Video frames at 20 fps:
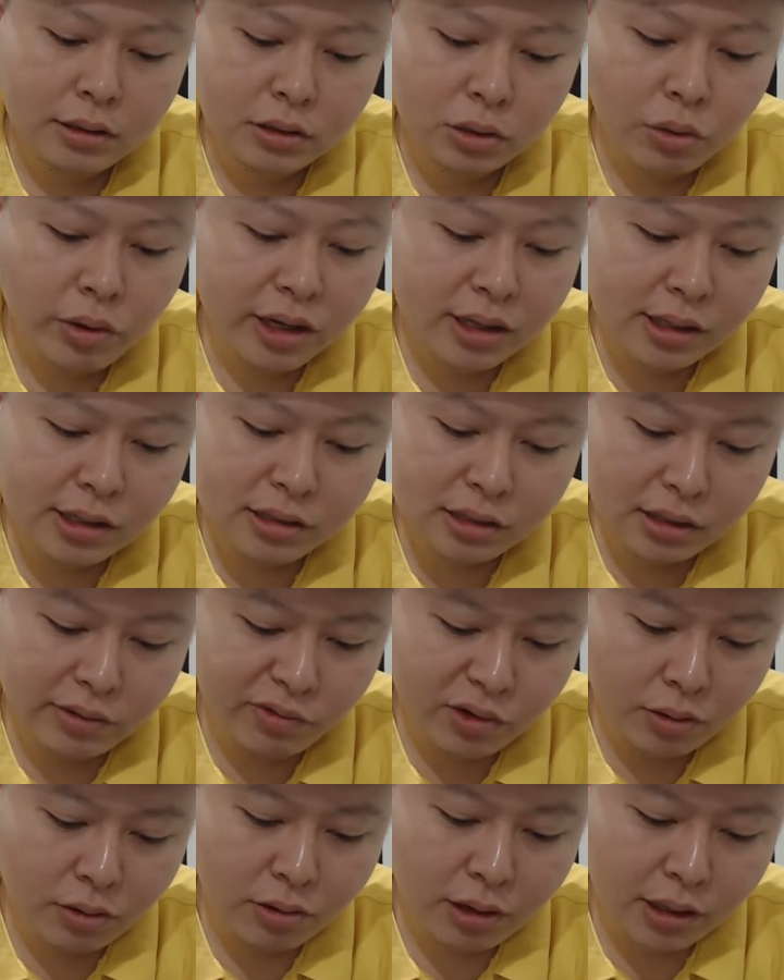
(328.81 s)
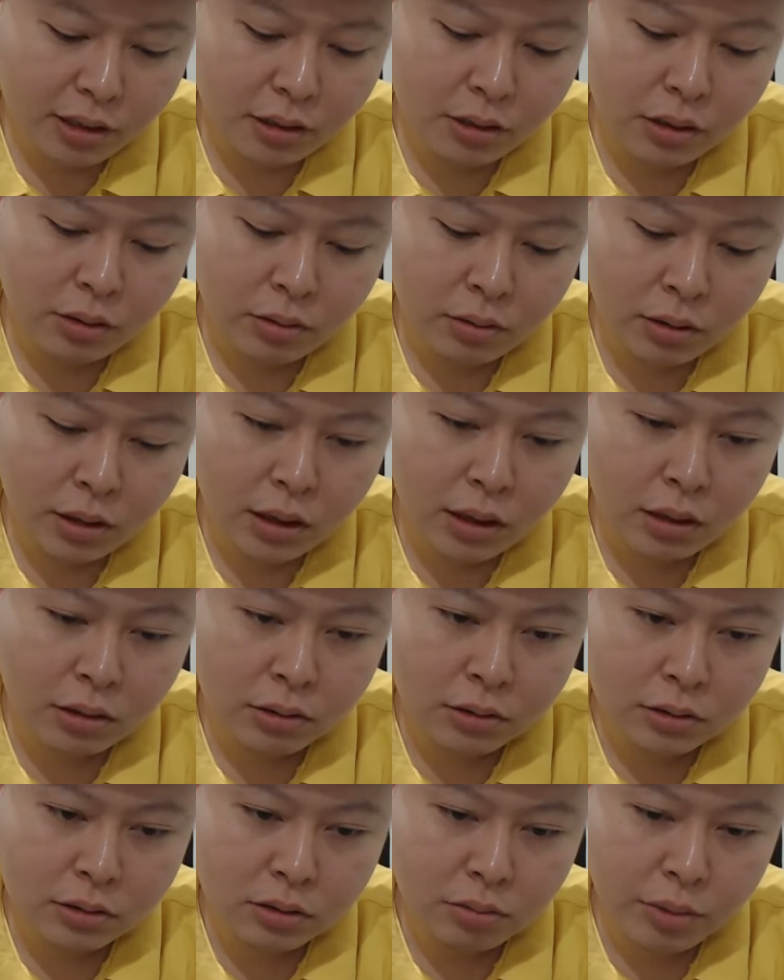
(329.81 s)
It's quite easy if you already know
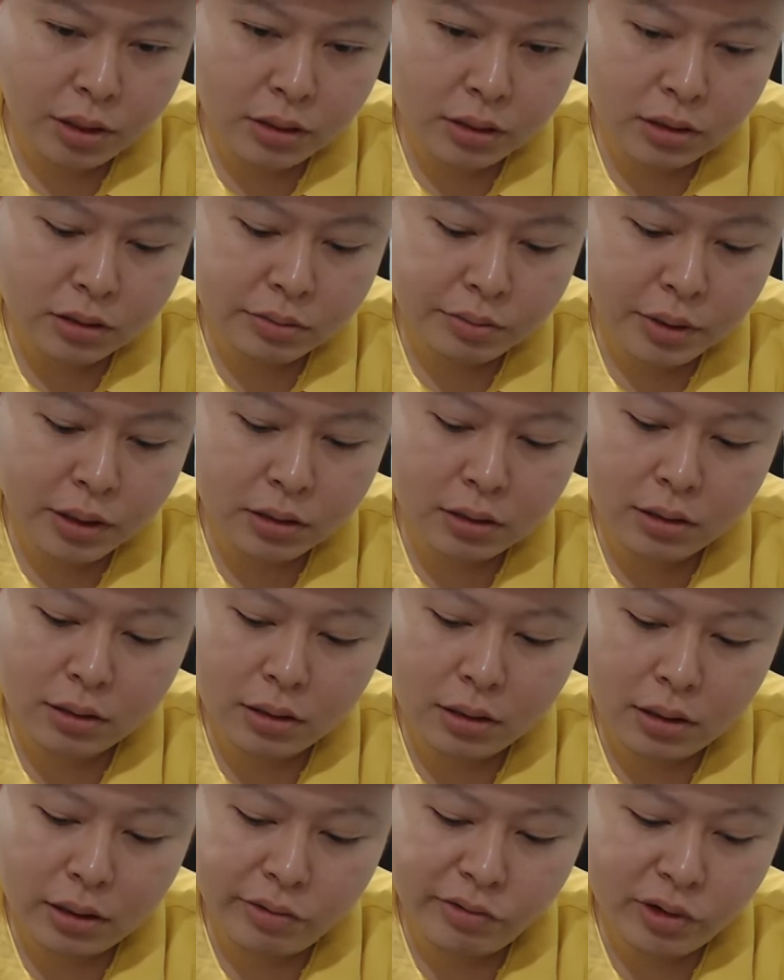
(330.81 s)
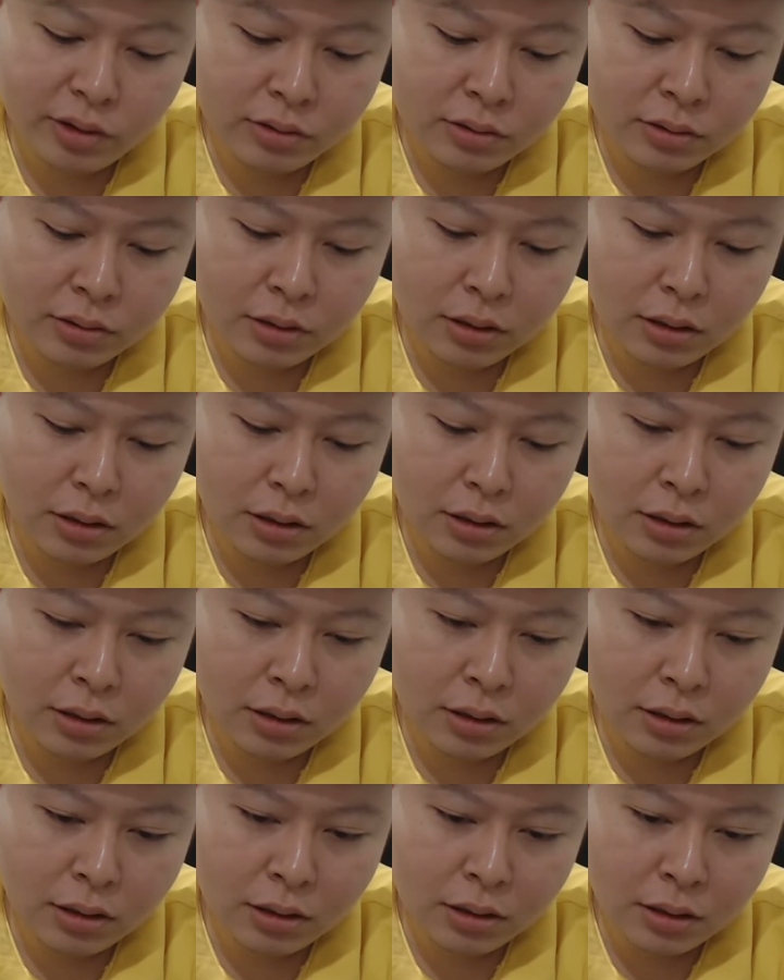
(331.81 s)
how to do this, but if you
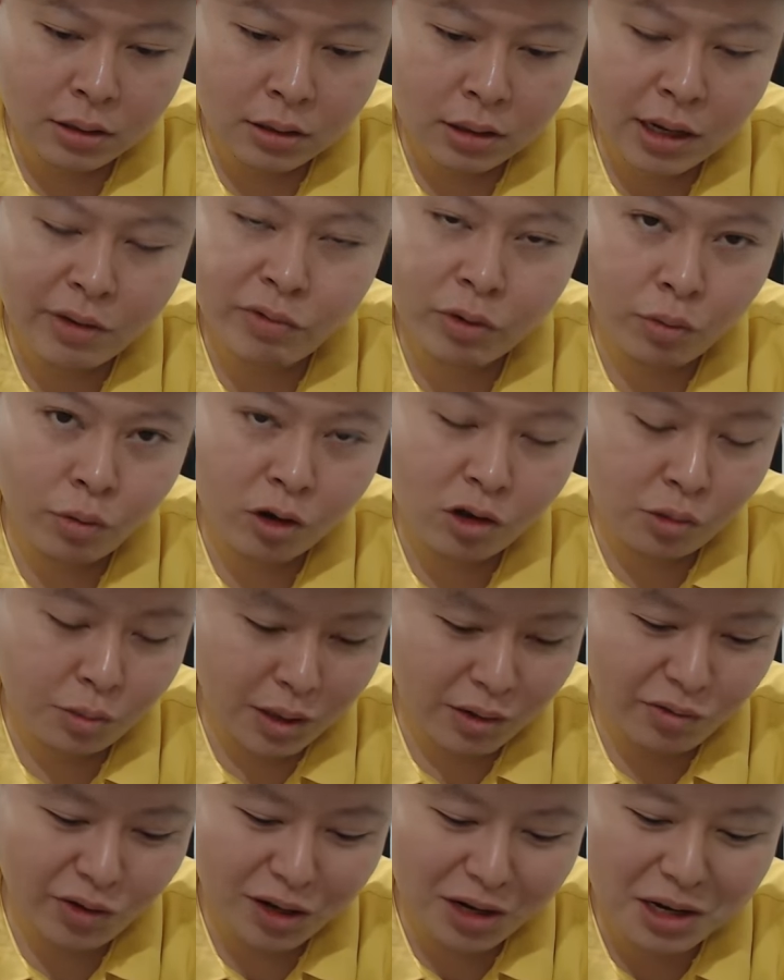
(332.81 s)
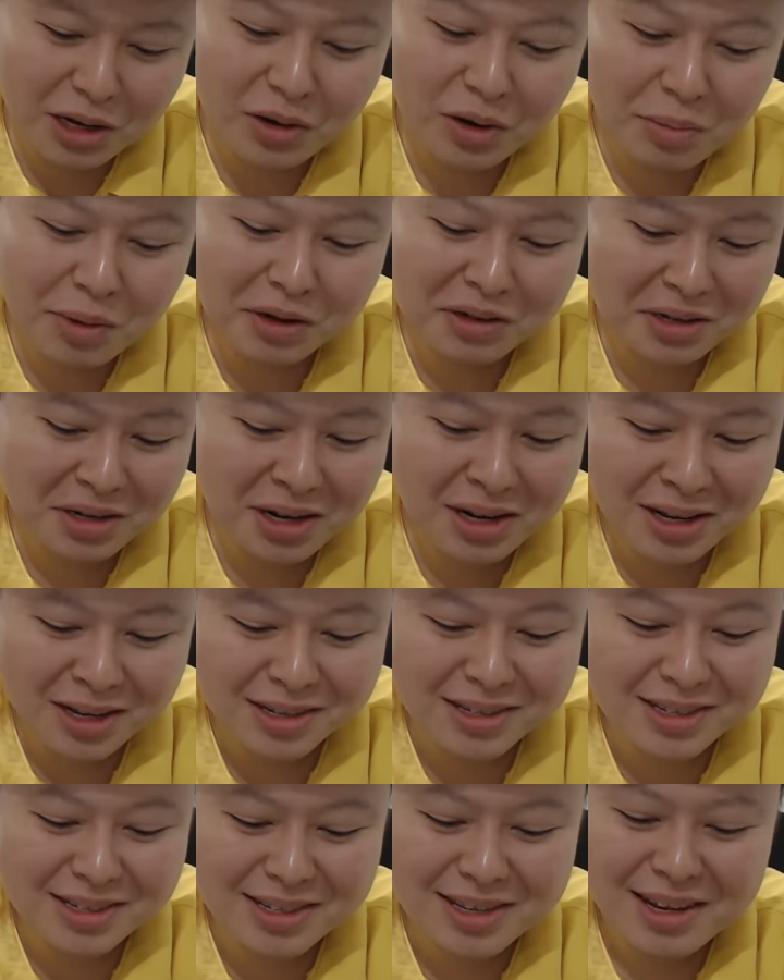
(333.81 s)
uh, never watch my video about
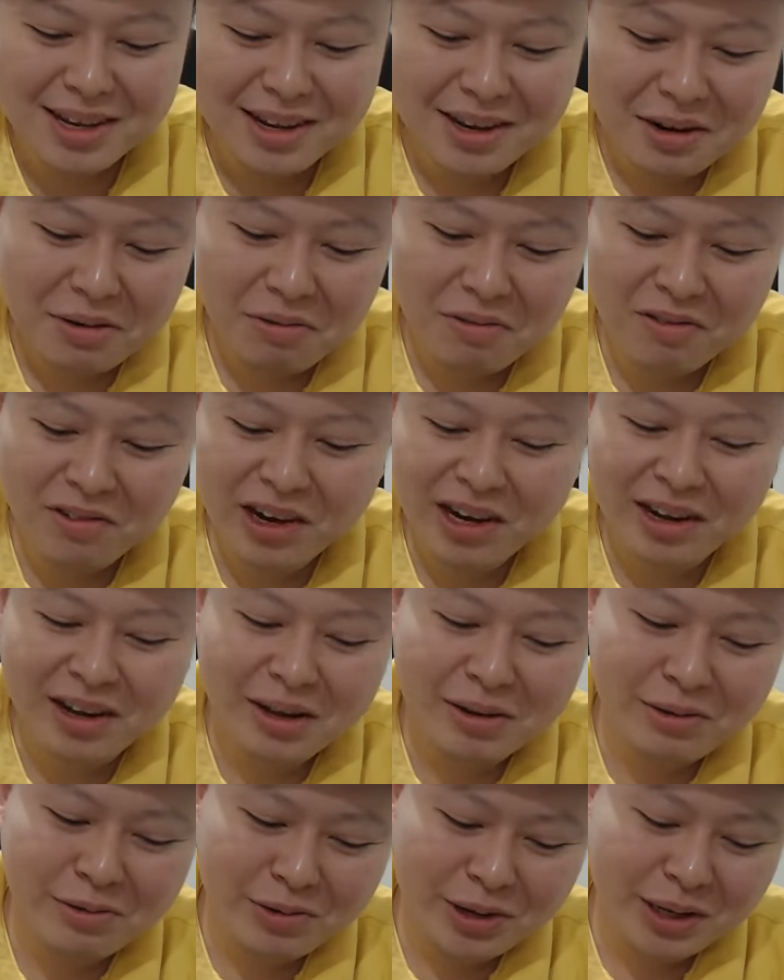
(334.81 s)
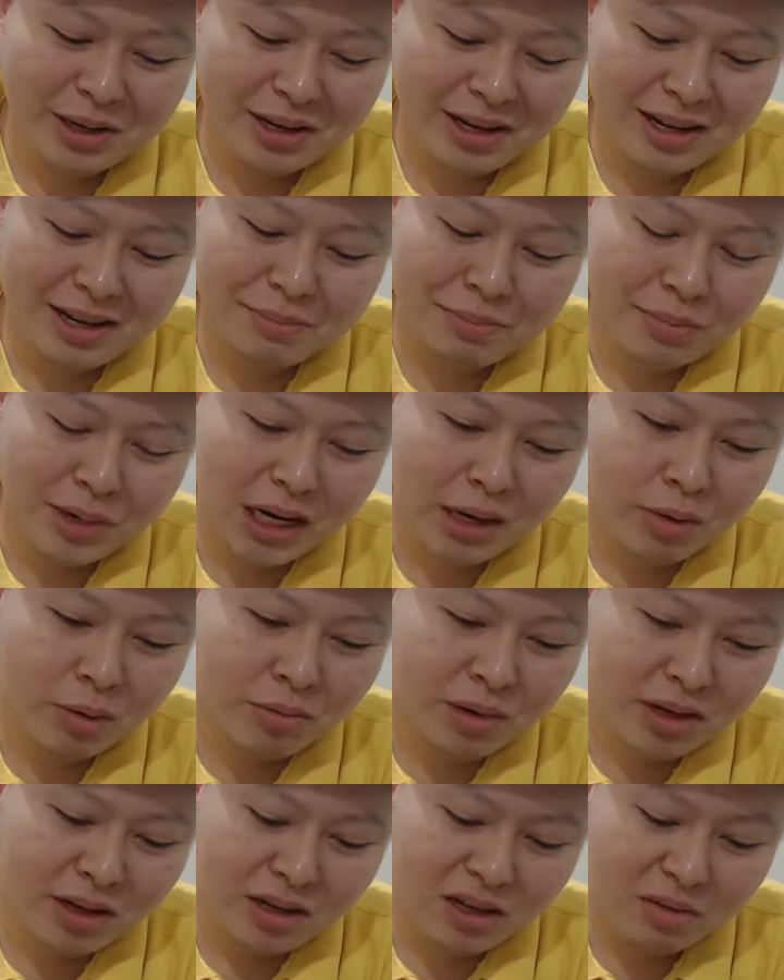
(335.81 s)
this, well, uh,
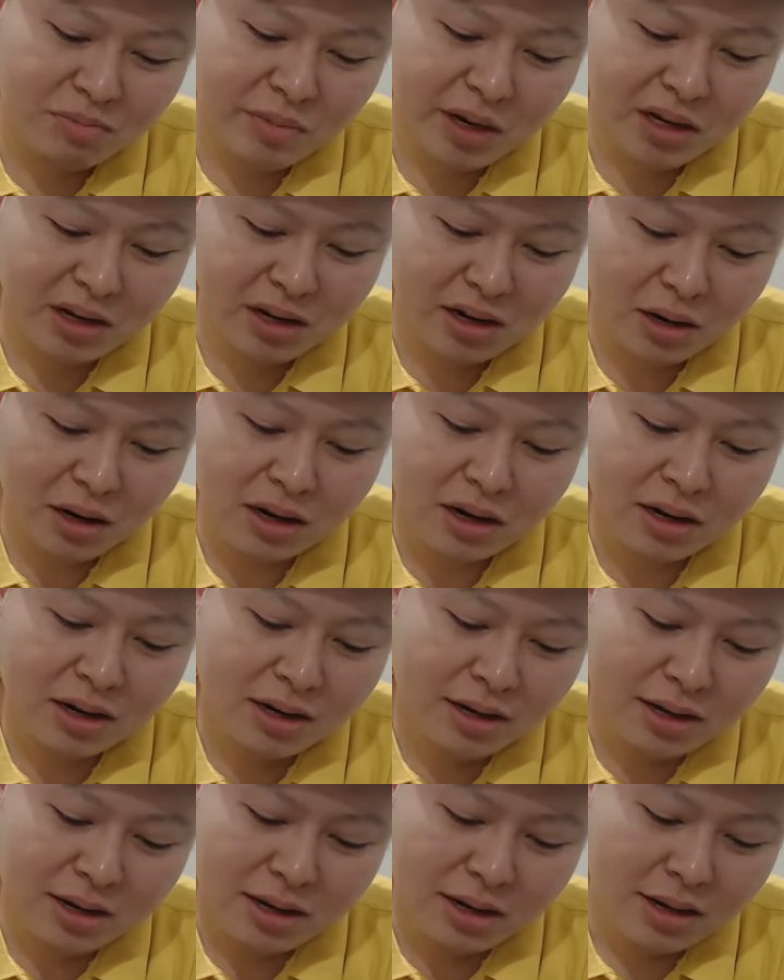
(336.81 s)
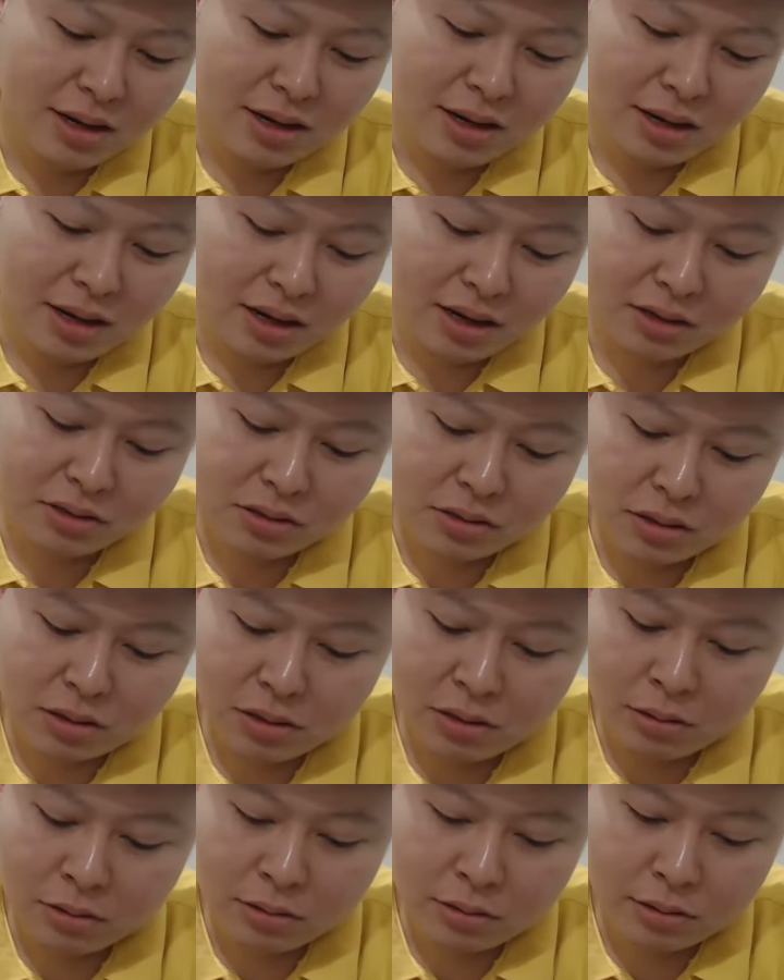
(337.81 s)
probably you might gonna get
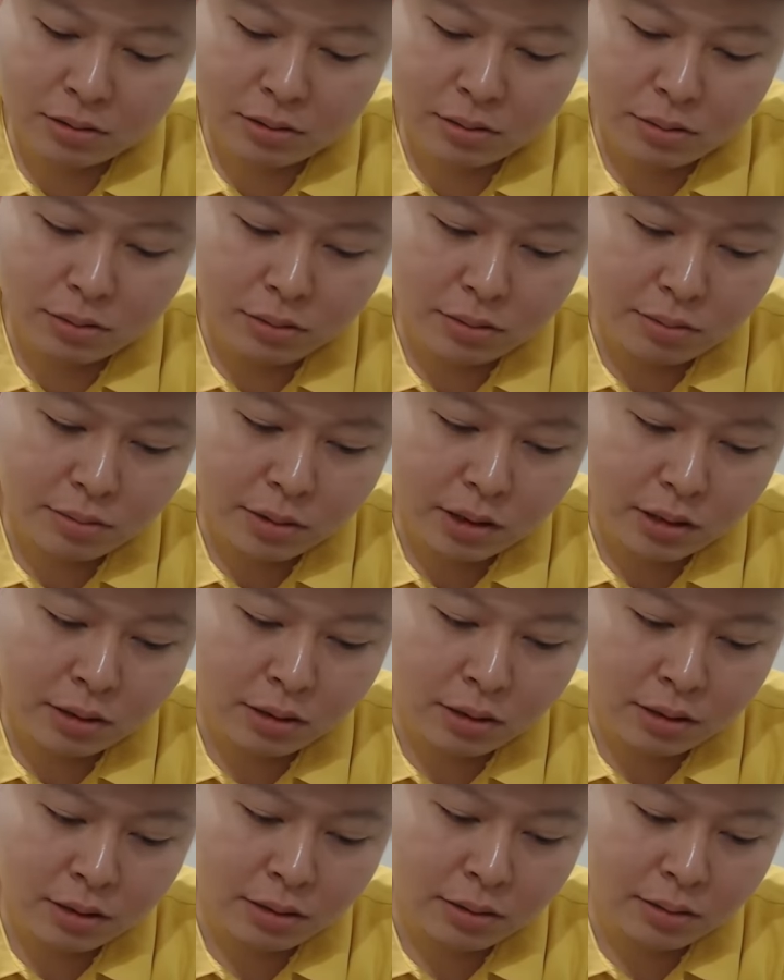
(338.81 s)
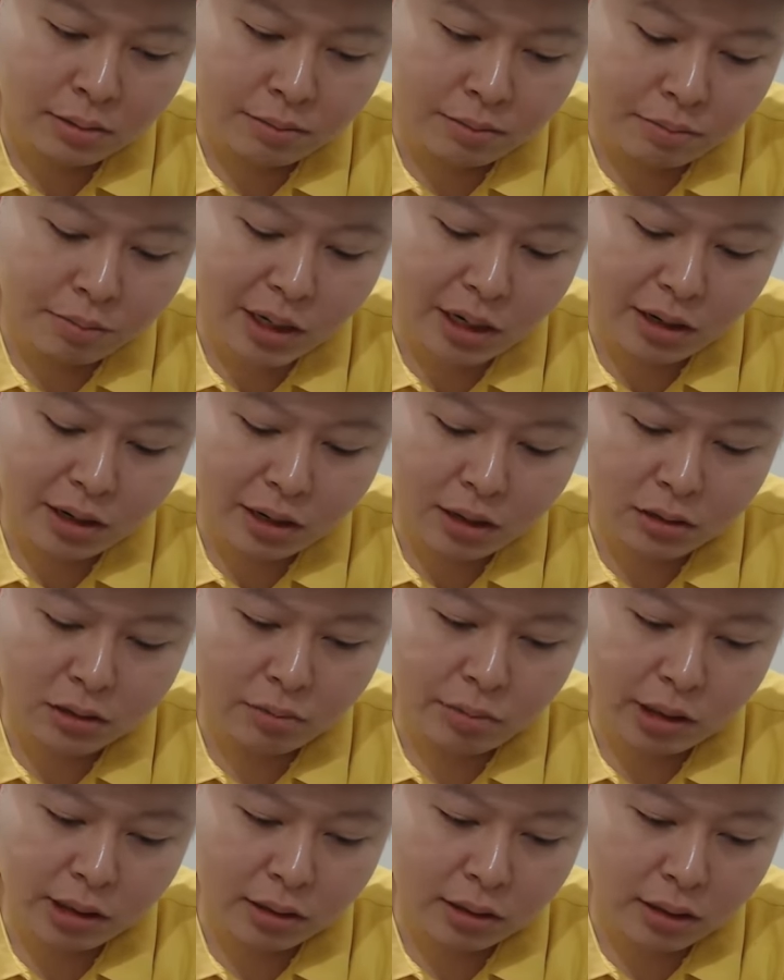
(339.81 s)
thrown uh, by the
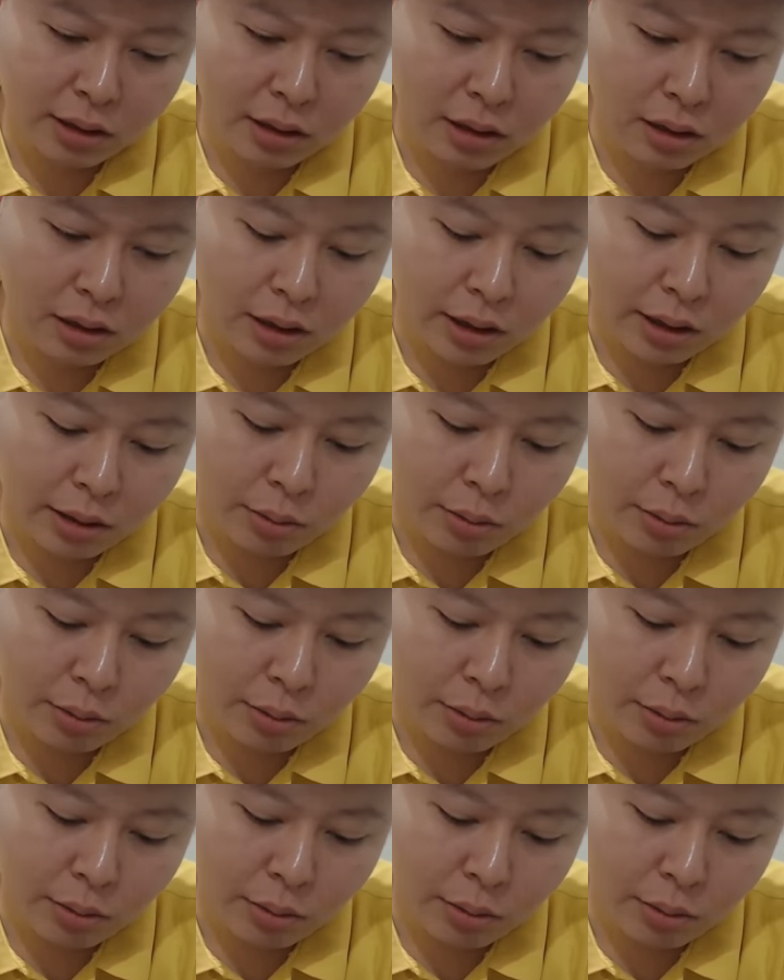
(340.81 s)
ultimate attack.